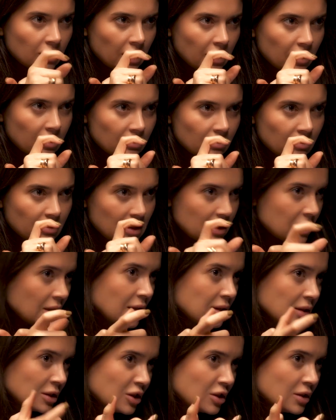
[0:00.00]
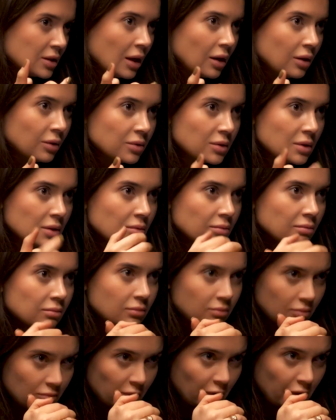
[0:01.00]
like, because that just sounds
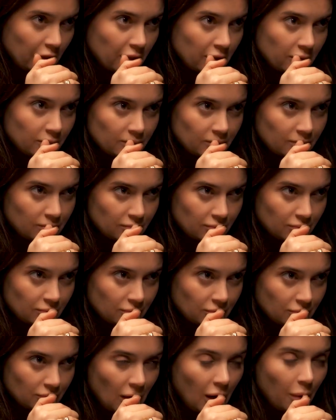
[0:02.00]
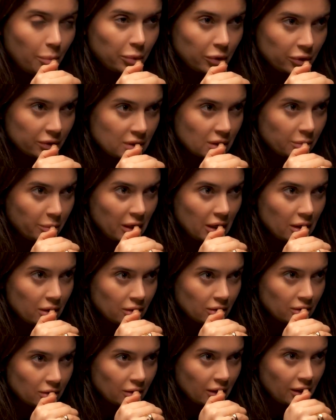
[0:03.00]
very humble to me.
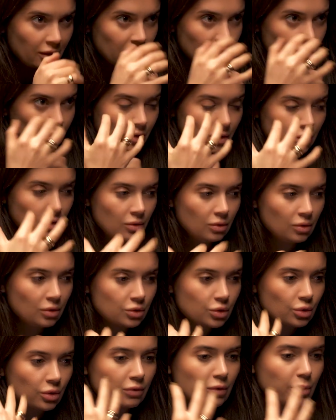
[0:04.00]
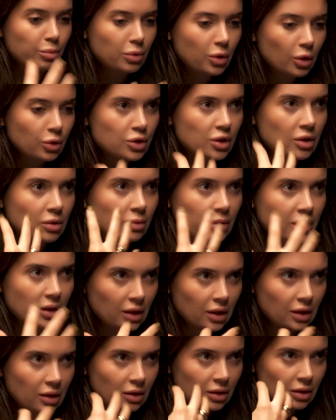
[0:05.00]
Like, you sort of approach it with
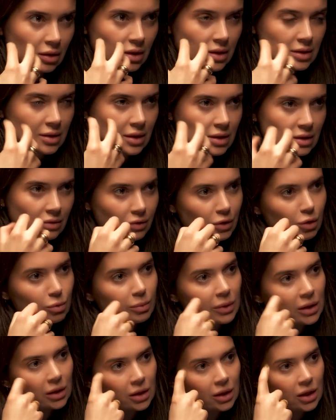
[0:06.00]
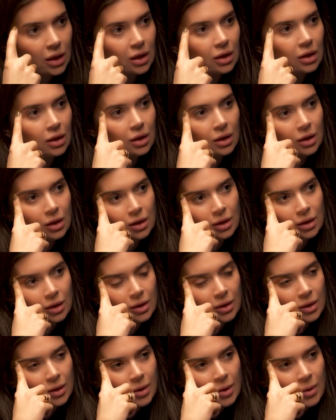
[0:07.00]
like a sense of humility,
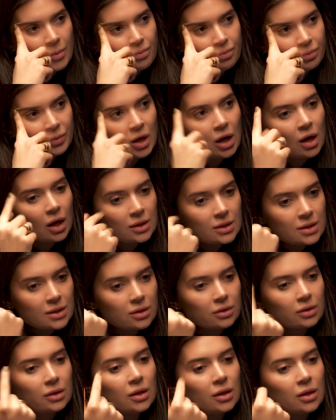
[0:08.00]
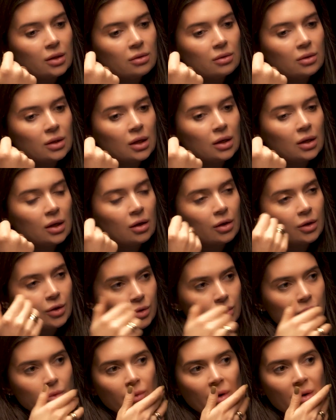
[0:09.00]
constantly thinking, are
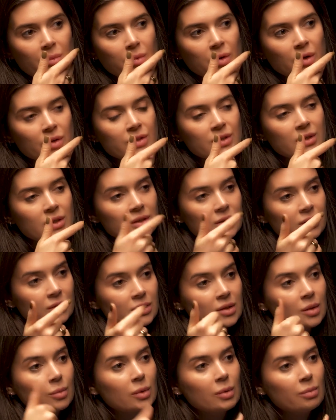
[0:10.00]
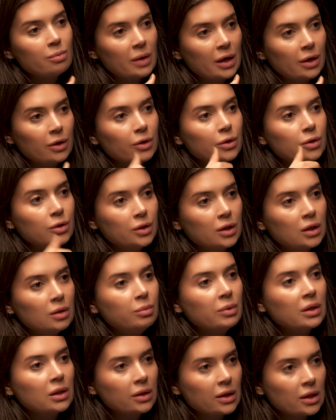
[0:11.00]
you the right person? Is there someone better who
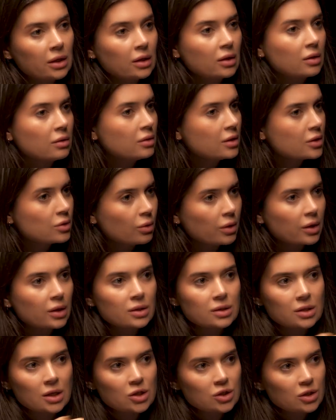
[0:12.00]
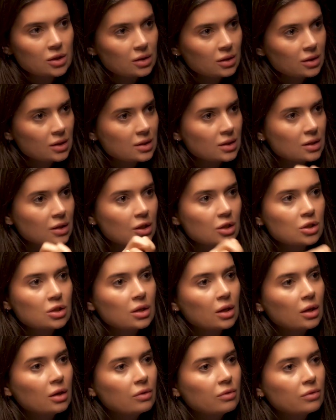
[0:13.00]
could be leading this organization, this
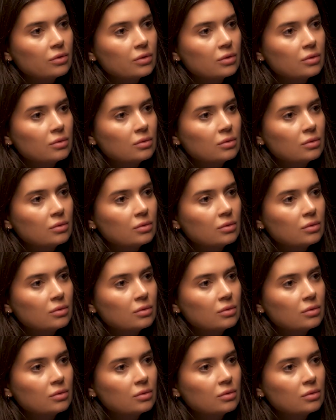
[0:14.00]
initiative?